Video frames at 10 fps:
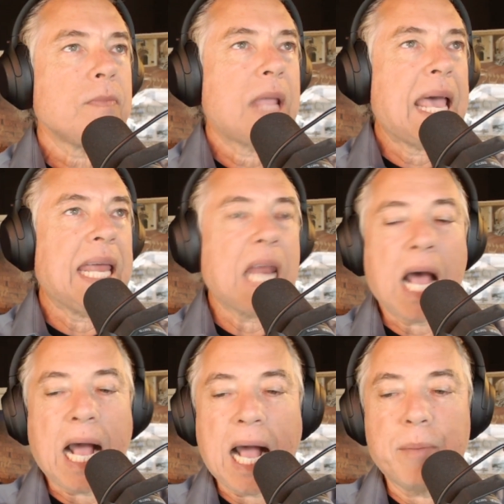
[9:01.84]
and
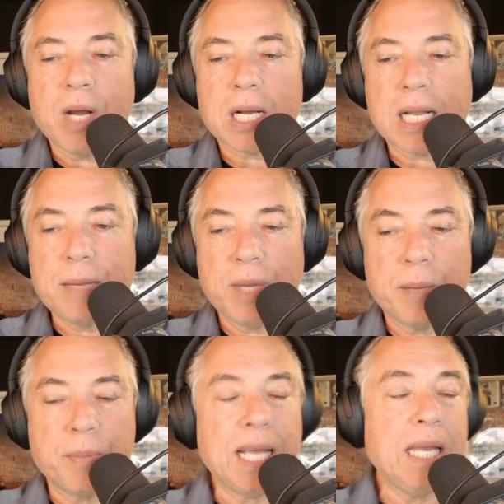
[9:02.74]
I'm not claiming
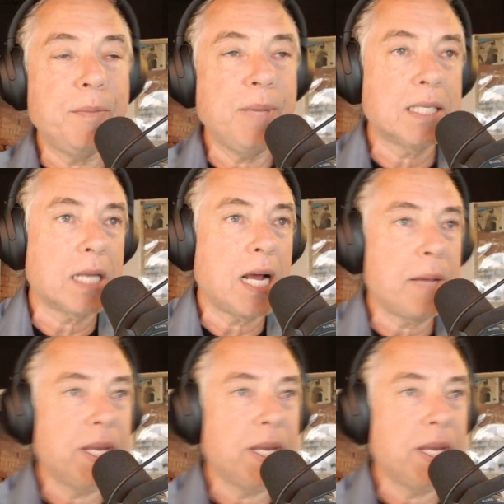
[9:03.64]
by any means that I'm an